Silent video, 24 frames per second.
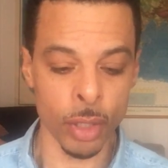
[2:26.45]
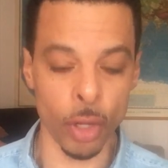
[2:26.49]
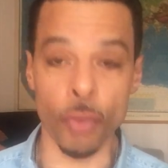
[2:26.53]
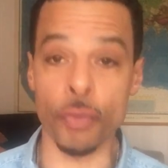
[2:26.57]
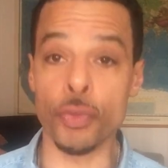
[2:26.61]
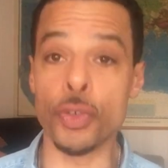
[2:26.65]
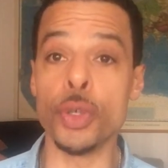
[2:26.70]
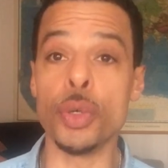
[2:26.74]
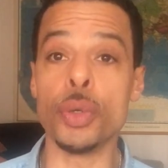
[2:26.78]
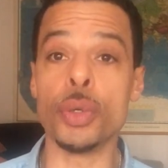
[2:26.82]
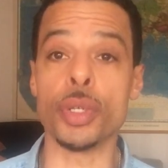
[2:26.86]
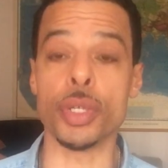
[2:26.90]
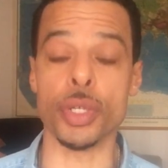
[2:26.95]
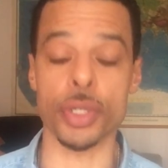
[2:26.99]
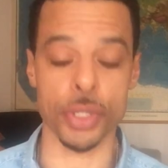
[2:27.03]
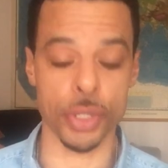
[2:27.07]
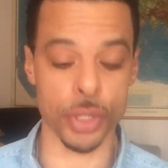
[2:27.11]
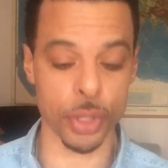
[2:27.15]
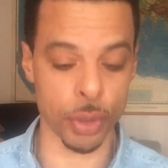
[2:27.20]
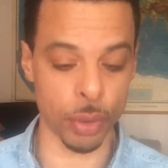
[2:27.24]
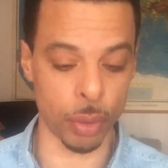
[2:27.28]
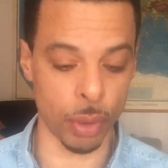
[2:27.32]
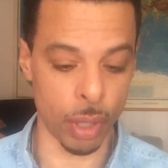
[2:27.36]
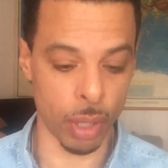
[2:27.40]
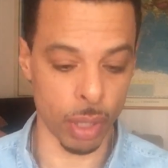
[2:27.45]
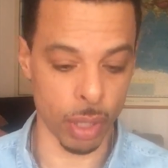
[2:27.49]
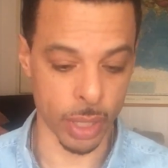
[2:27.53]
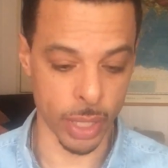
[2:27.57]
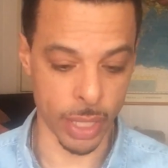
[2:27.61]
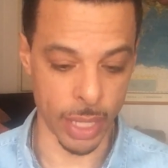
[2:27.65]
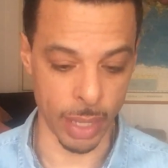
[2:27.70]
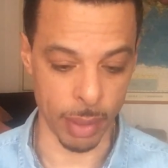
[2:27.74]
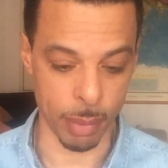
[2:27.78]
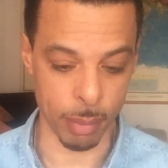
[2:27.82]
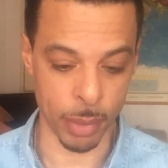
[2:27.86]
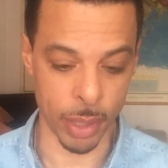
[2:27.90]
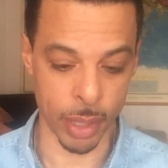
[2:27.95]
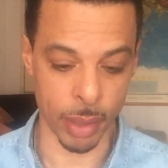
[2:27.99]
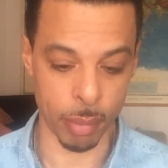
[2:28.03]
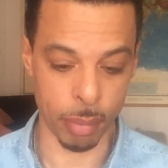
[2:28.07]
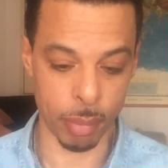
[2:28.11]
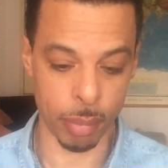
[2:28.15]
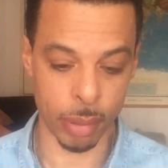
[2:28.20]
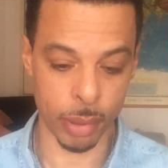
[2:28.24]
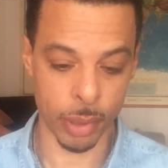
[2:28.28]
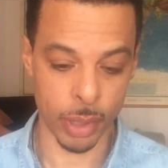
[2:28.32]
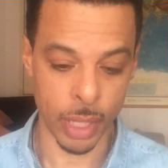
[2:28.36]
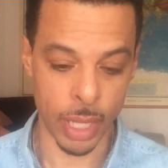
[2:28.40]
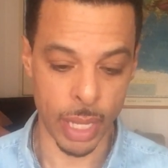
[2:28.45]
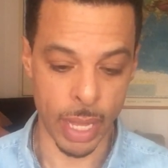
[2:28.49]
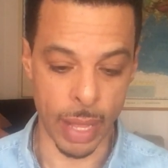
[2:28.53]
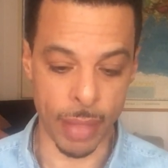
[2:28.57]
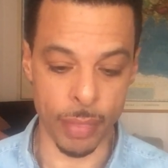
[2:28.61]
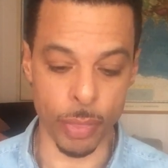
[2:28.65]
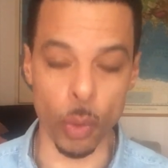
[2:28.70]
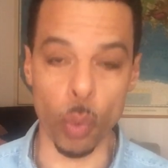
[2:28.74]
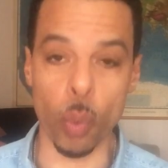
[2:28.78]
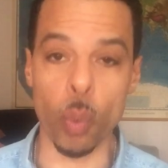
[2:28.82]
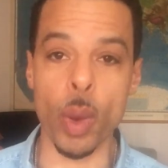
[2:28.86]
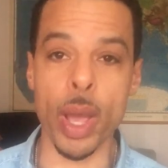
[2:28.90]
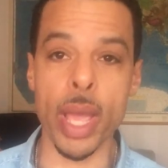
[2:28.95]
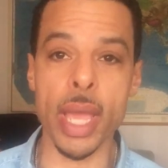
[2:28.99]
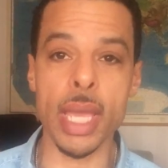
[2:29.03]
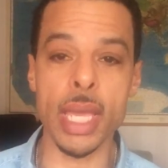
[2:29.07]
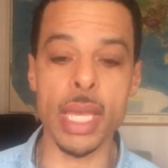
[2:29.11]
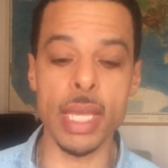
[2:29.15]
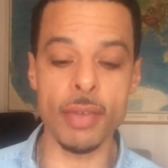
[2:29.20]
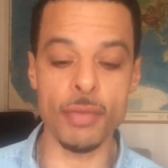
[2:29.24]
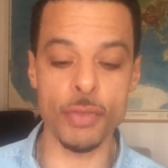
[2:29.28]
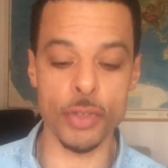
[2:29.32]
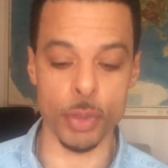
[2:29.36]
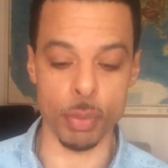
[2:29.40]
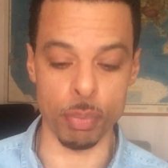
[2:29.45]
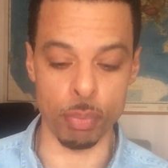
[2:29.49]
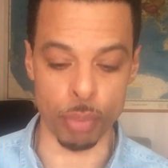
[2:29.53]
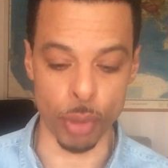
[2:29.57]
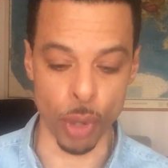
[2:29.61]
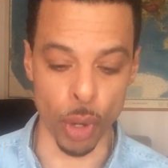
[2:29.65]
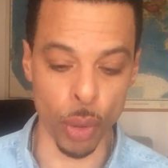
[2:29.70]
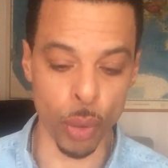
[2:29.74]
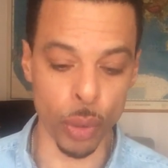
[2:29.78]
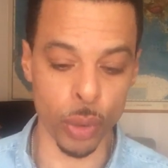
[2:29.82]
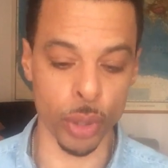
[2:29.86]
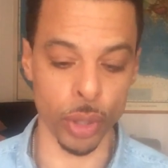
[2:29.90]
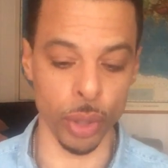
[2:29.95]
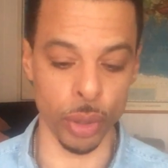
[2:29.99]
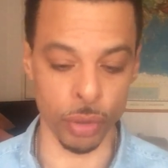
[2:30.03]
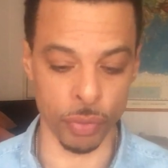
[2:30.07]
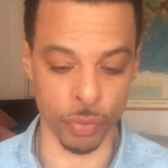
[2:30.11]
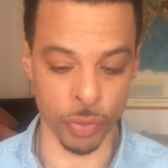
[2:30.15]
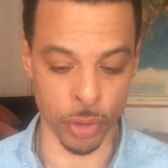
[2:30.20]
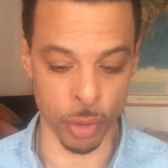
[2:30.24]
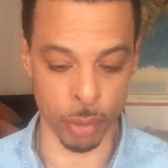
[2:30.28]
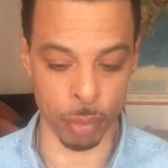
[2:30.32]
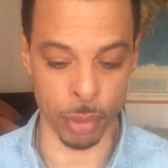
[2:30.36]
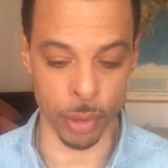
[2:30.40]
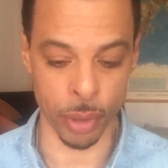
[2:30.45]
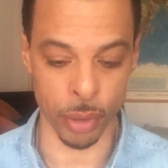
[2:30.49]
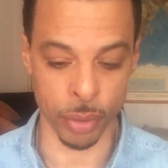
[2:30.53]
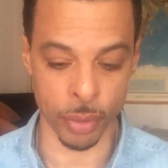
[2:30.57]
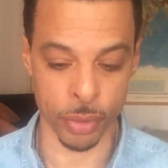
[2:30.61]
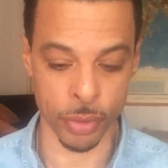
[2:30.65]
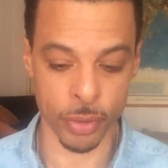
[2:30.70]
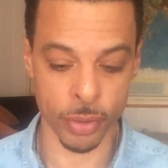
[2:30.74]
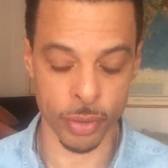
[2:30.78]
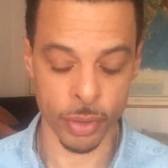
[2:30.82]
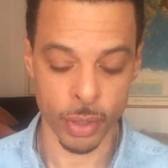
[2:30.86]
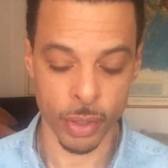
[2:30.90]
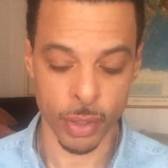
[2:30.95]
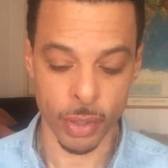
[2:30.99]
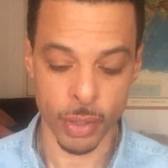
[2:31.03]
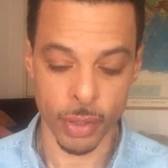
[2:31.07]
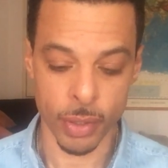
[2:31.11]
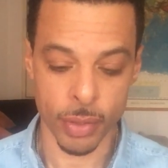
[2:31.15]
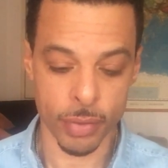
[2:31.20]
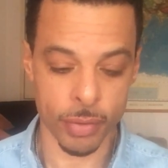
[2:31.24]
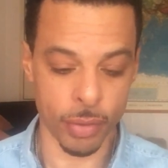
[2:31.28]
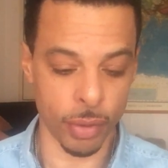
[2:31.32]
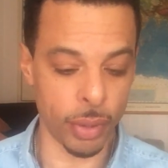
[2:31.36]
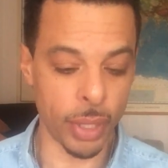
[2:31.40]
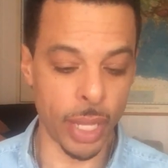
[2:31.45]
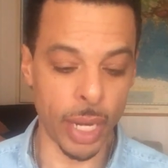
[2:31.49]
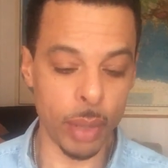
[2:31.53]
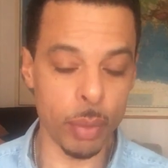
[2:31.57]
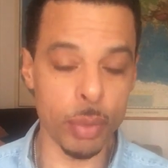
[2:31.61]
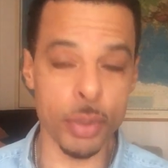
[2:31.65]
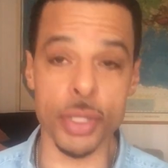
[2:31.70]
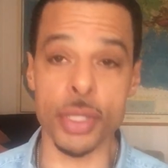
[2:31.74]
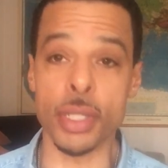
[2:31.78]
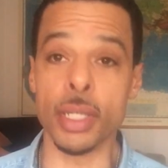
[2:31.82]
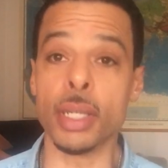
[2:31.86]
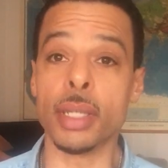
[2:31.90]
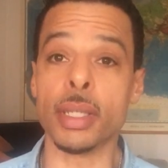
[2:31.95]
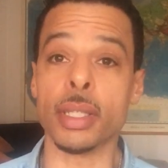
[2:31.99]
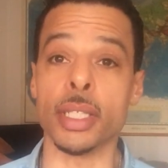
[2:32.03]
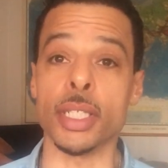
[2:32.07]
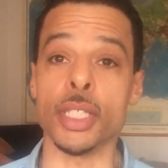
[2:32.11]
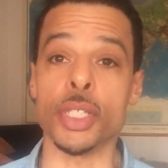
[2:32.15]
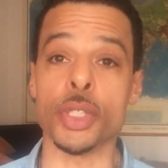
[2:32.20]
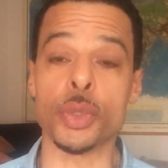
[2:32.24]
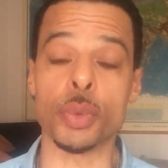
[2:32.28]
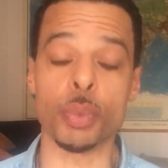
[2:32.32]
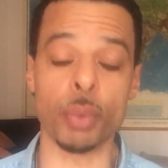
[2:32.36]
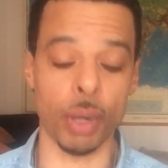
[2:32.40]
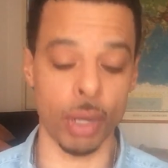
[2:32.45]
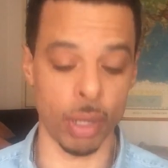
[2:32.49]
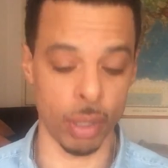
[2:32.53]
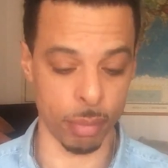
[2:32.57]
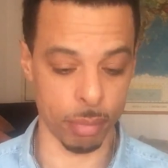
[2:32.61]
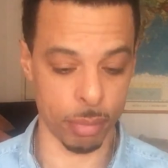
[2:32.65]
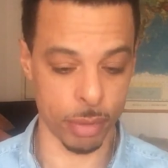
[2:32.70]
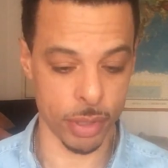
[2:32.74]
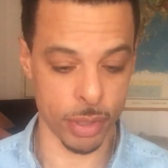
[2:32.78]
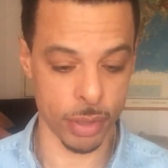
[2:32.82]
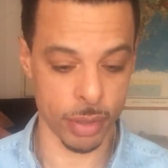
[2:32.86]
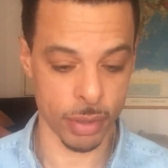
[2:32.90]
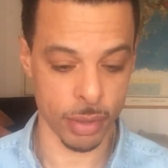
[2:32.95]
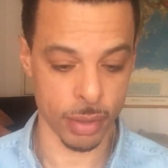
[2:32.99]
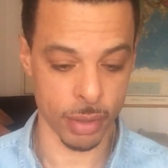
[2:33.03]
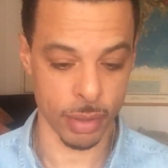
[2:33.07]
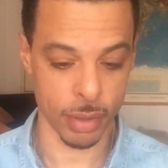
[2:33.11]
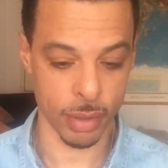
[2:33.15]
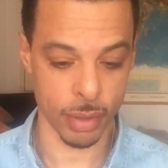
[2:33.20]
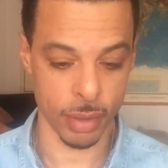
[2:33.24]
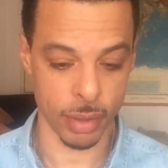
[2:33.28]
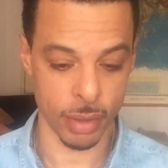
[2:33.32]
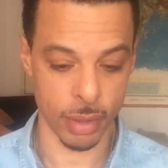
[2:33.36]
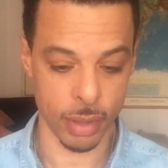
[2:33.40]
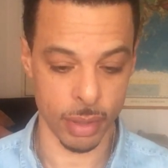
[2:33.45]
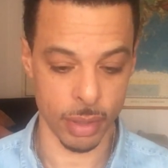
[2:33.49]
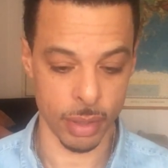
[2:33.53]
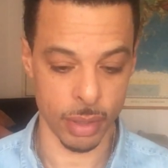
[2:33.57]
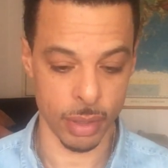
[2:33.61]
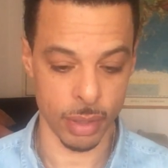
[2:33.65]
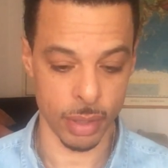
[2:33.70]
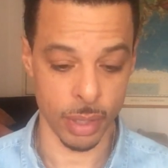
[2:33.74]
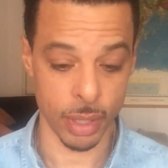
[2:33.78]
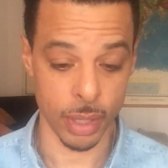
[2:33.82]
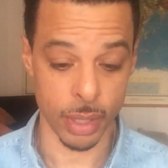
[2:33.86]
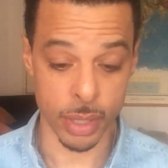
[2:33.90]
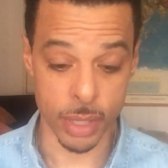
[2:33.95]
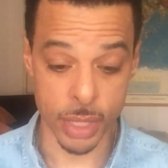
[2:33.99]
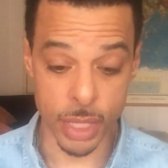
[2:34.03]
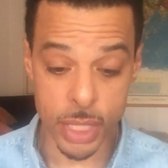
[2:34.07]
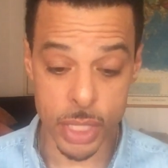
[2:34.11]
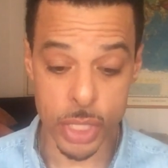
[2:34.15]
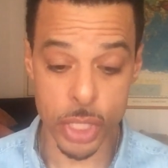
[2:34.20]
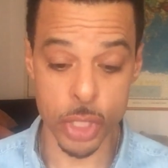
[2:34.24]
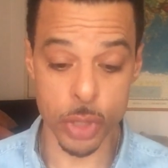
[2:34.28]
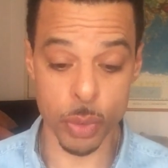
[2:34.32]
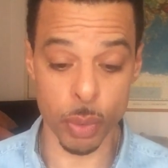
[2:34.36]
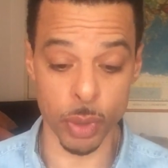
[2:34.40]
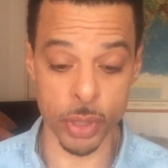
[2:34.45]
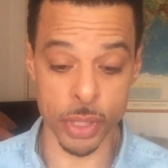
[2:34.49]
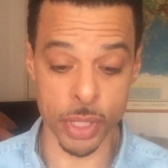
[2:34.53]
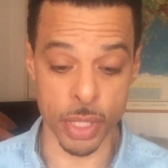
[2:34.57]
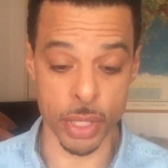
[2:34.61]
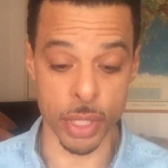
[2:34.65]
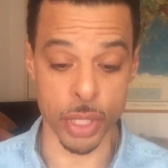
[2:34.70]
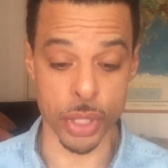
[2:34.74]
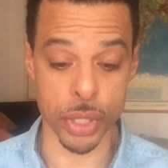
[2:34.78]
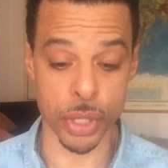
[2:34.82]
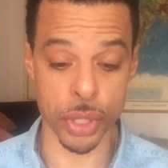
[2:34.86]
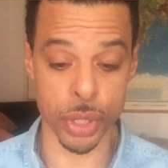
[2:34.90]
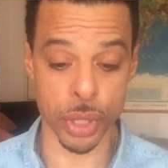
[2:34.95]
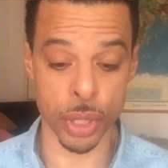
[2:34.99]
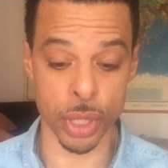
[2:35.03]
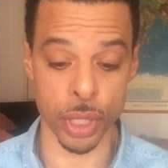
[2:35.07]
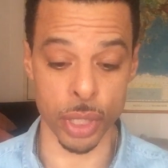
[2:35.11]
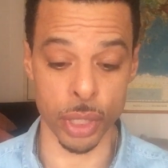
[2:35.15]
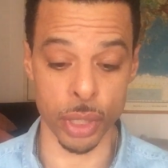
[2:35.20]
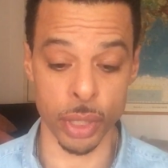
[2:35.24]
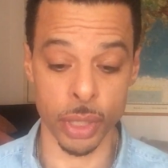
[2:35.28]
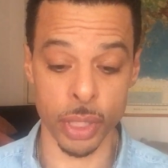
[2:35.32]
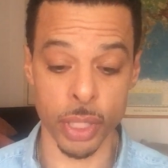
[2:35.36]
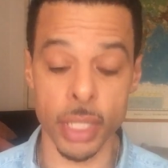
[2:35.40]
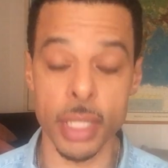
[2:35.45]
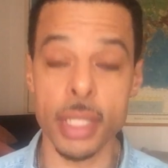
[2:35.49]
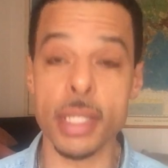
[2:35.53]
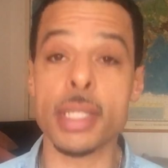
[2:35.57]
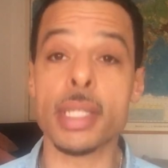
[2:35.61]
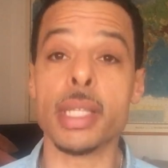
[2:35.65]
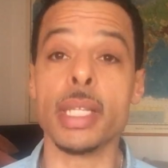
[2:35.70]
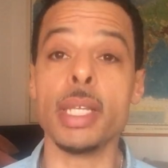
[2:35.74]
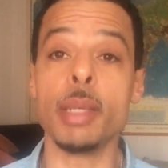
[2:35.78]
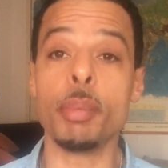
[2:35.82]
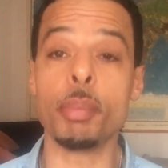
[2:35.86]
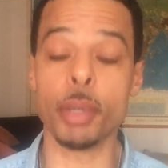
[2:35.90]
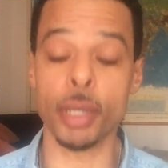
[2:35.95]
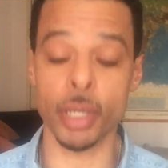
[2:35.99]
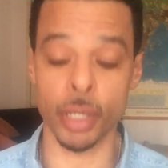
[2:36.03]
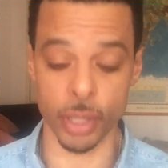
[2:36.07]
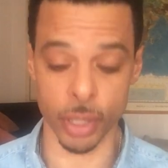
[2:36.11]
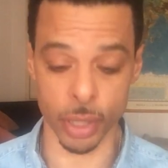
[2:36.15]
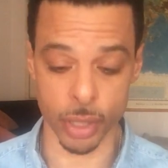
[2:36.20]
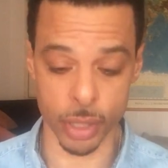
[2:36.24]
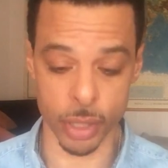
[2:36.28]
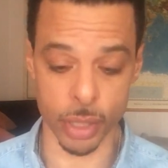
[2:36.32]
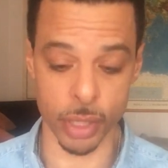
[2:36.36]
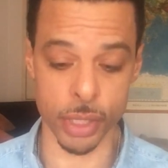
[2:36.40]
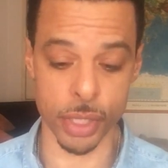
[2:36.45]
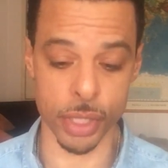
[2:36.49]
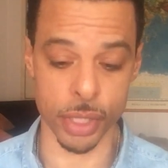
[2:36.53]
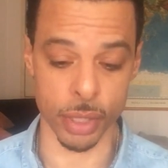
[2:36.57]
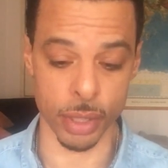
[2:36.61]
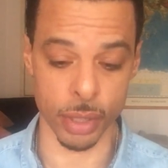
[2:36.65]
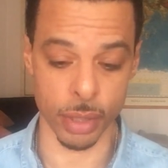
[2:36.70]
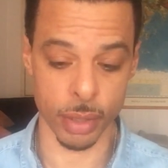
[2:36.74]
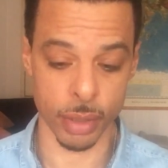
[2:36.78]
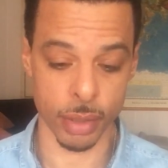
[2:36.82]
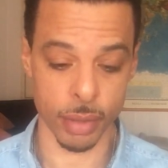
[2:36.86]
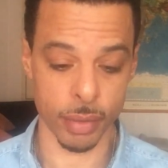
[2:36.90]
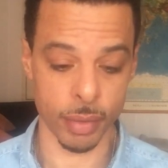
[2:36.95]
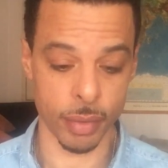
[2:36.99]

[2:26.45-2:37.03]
A furious squall came up and the waves broke over the boat, so that it was nearly swamped. Jesus was in the stern, sleeping on a cushion.